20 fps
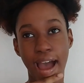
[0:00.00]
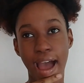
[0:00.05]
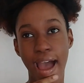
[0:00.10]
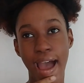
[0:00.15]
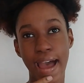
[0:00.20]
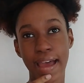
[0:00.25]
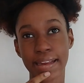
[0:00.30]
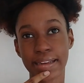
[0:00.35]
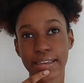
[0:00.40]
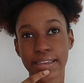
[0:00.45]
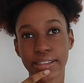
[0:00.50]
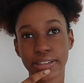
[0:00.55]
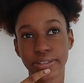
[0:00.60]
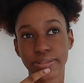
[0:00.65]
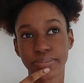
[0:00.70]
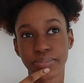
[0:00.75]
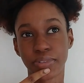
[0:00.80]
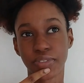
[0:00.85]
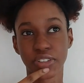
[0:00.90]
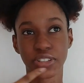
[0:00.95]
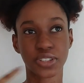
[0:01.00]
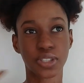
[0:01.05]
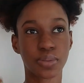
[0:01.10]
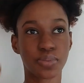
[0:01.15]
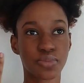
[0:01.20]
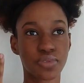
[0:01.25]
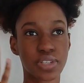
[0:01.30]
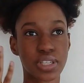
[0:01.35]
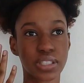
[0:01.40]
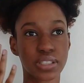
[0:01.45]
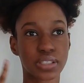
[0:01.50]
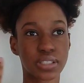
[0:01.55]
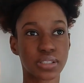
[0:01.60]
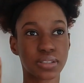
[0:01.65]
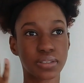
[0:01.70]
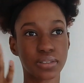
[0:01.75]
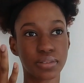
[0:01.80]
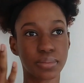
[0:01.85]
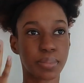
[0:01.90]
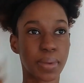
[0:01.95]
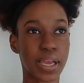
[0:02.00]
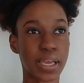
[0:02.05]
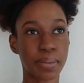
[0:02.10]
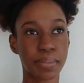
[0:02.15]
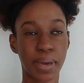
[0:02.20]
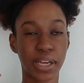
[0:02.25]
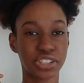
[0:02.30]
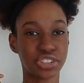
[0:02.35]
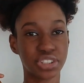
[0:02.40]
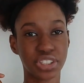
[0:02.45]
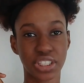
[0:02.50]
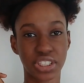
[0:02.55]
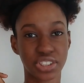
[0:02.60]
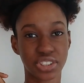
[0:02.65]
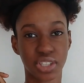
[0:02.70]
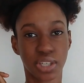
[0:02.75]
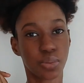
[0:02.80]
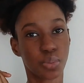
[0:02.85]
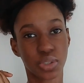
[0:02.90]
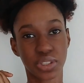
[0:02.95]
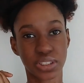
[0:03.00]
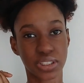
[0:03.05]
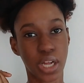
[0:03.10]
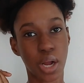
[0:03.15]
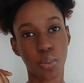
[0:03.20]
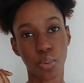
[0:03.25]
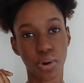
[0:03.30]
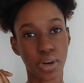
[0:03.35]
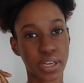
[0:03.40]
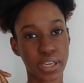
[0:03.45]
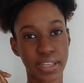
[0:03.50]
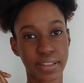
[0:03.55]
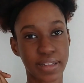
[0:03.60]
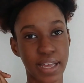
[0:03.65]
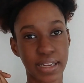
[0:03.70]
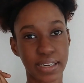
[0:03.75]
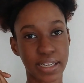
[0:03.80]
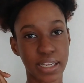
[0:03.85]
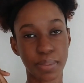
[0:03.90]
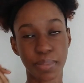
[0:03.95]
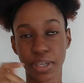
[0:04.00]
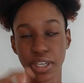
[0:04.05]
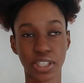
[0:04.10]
and for some reason my imagination was not working that day,